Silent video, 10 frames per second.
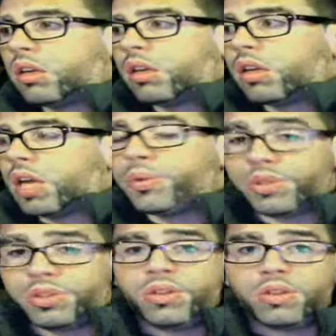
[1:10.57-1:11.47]
It was a
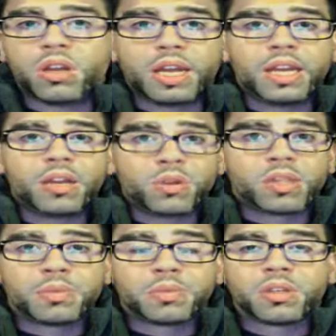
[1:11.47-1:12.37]
student night in
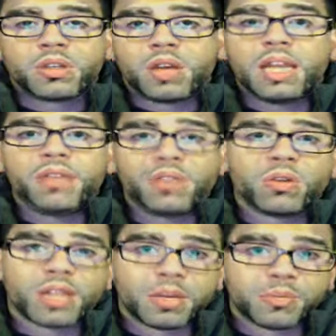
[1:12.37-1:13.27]
Northampton. I live in
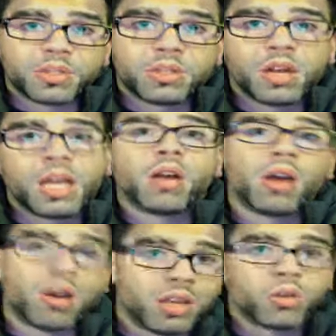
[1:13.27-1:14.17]
Northampton. I go
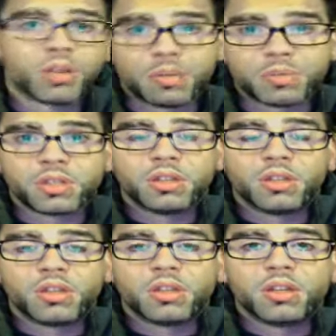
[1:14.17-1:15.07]
out in Northampton.
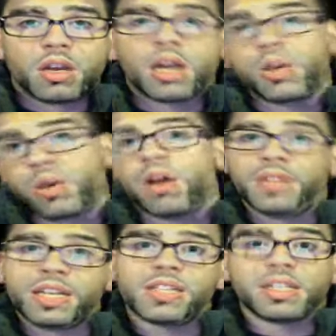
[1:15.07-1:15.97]
I know a lot of
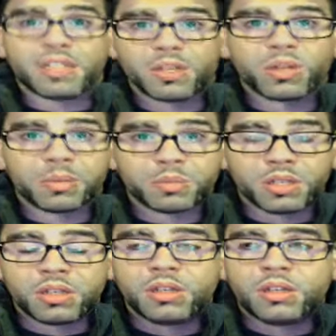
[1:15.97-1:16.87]
DJs in
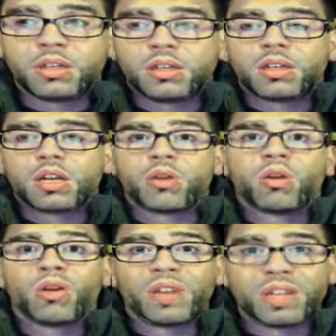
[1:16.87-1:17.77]
Northampton. I know a
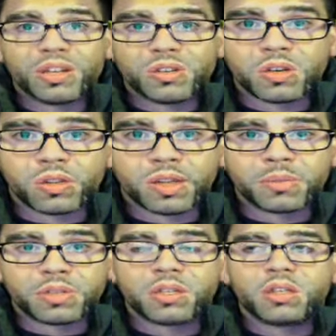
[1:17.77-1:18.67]
lot of venues in
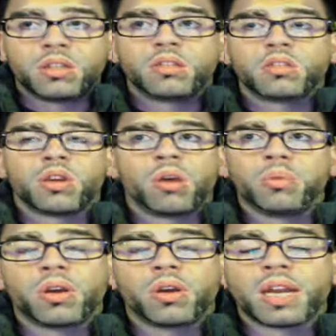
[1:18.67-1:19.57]
Northampton. So I'm
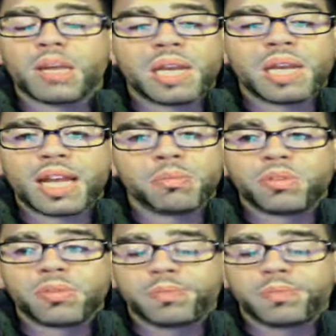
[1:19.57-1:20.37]
not going to name any names.